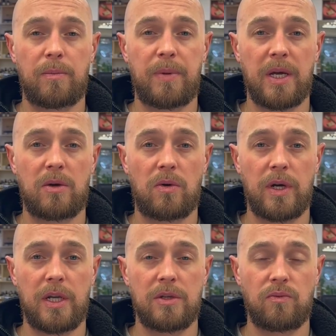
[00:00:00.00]

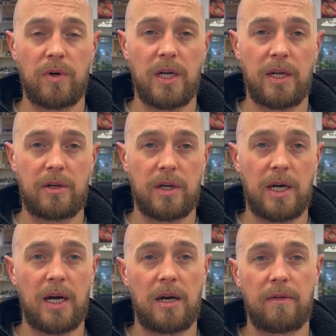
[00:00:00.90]
Bitcoin is really going to
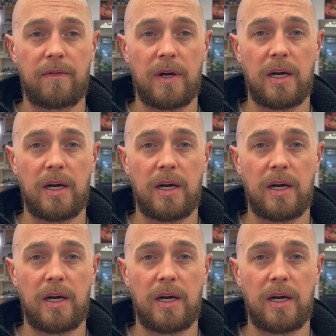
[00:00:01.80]
have